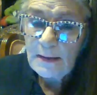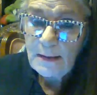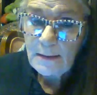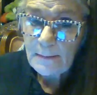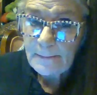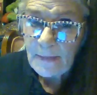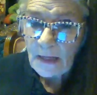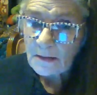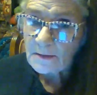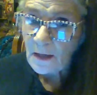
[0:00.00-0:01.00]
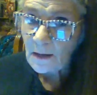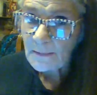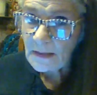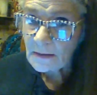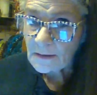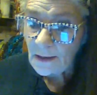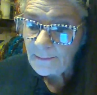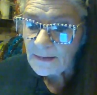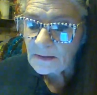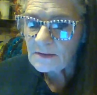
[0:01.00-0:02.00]
M, Tommy and
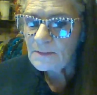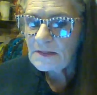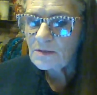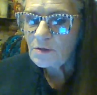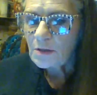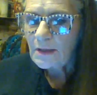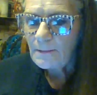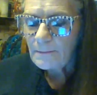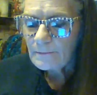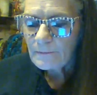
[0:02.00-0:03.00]
Tuppence Mystery.